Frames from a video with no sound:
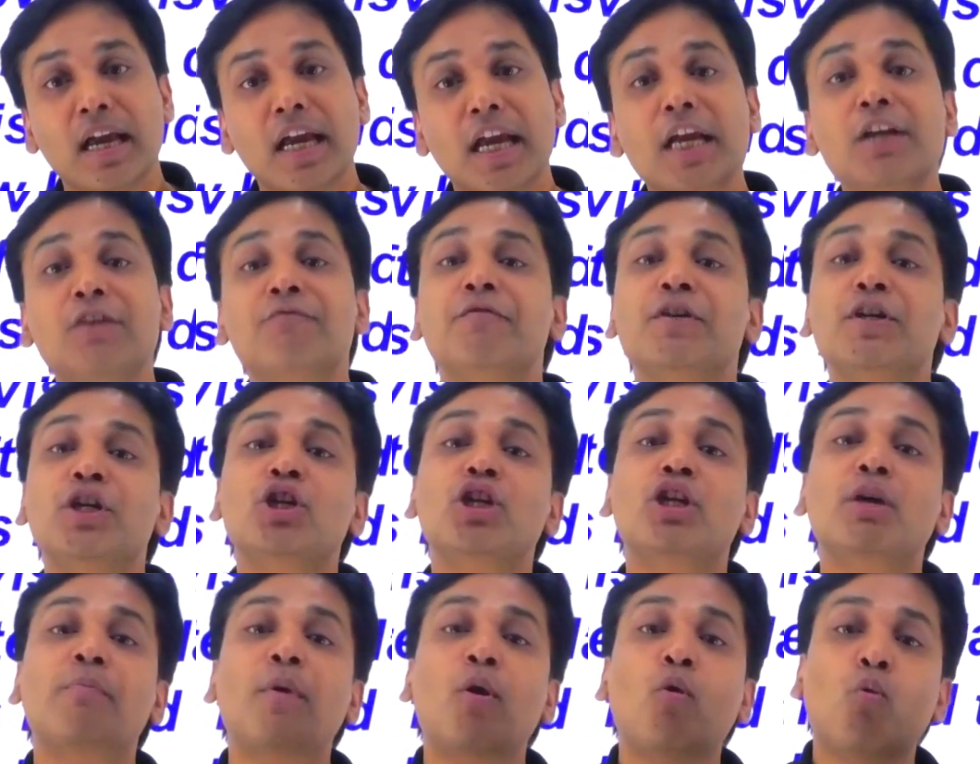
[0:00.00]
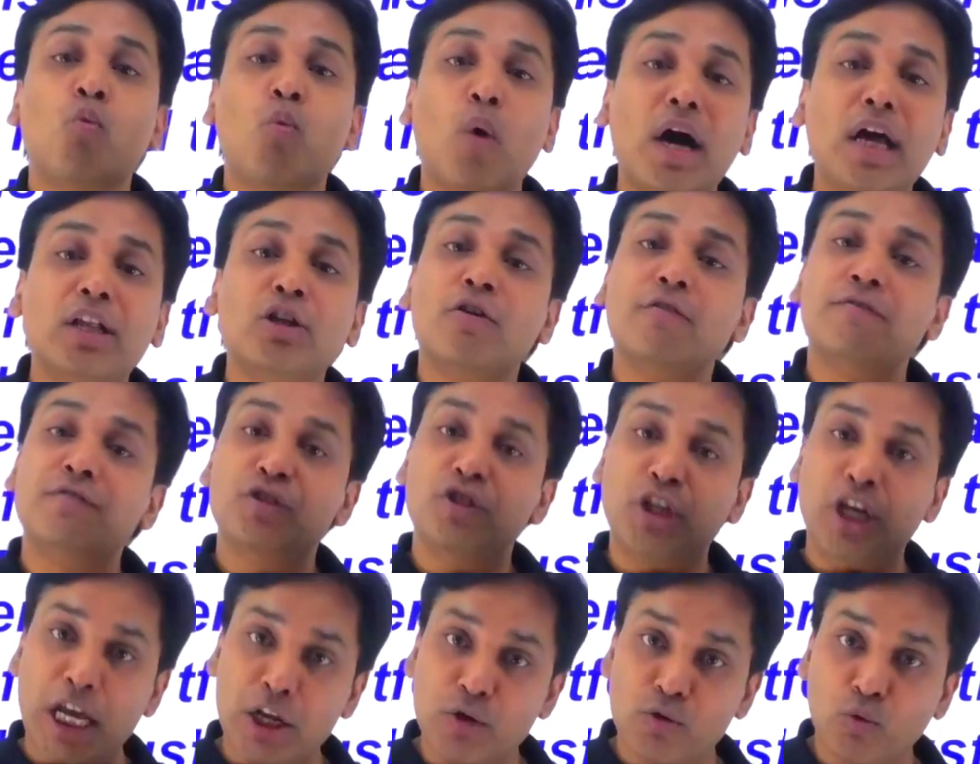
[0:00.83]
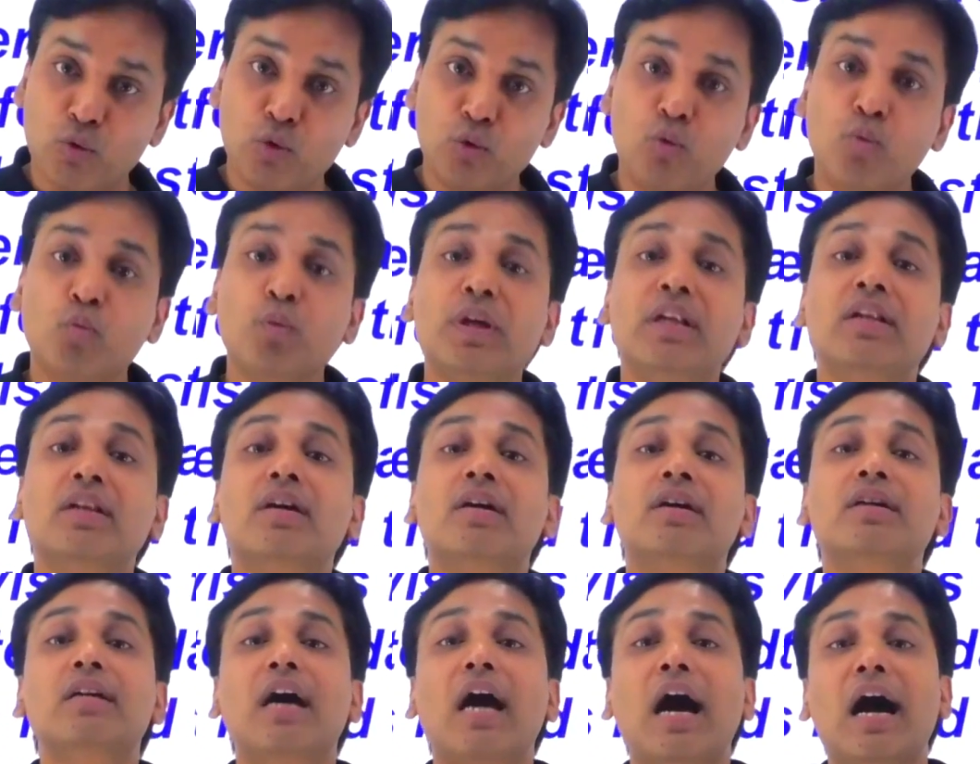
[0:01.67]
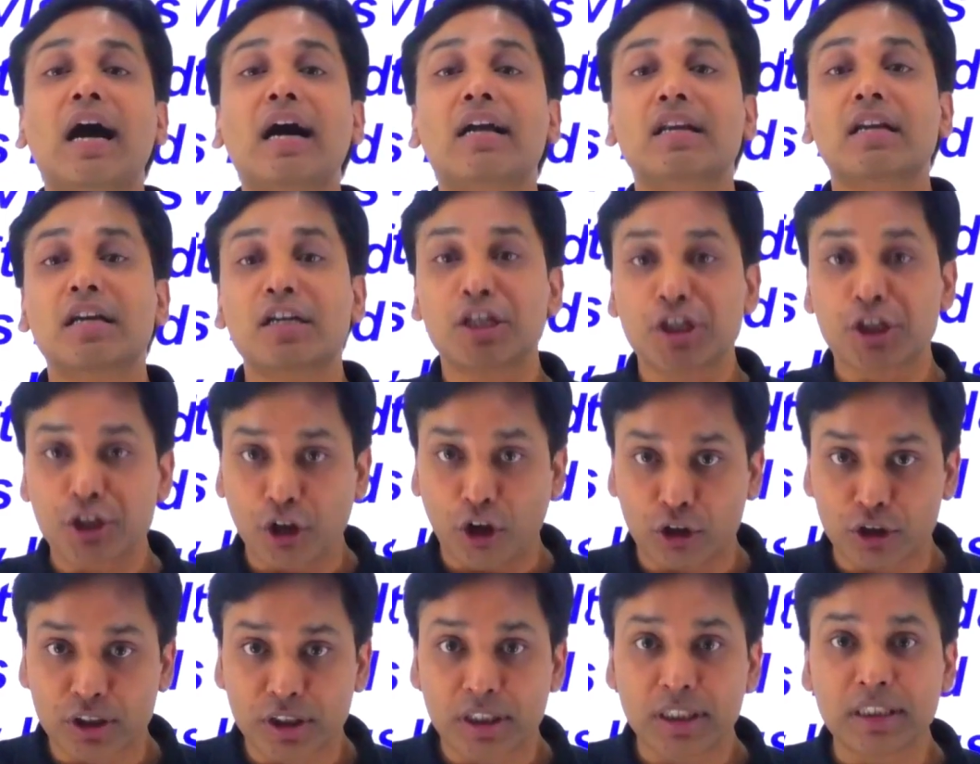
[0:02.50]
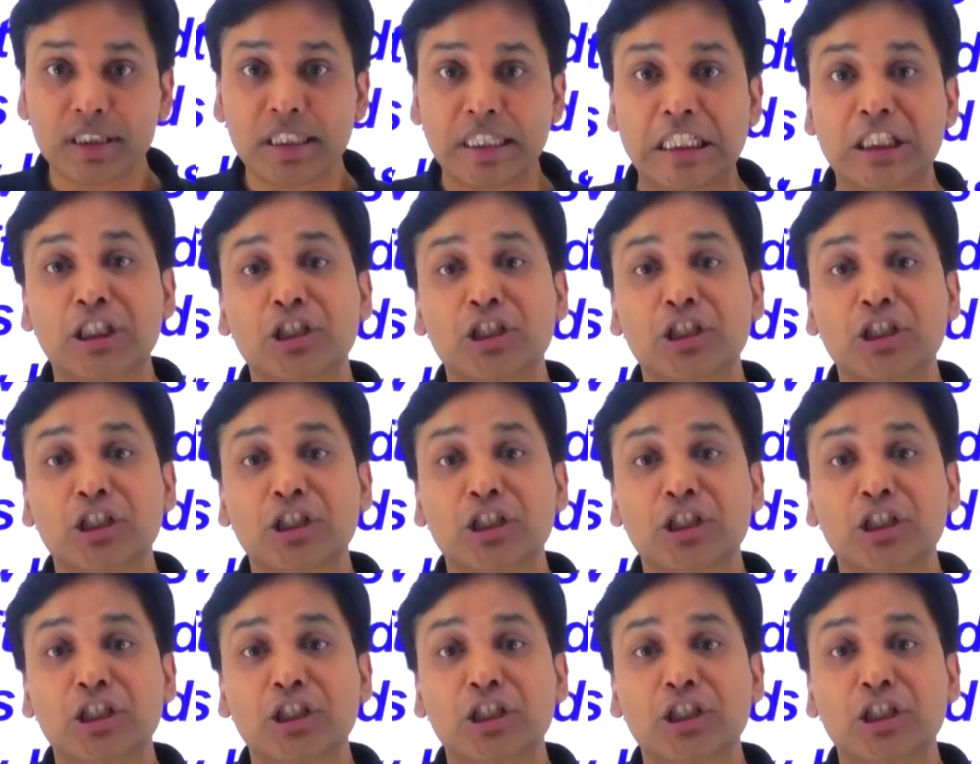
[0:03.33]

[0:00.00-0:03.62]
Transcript: In video number 1 of chain rule, we learned our shortcut,